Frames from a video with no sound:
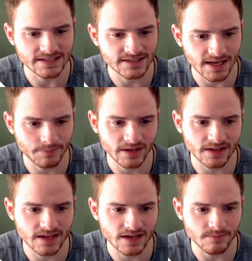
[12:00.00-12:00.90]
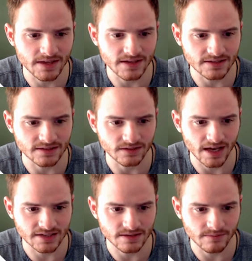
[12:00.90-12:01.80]
It's typically going to be these
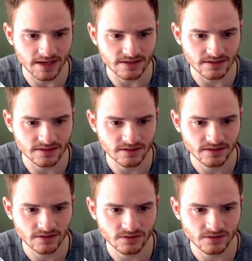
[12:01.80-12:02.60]
collection pages.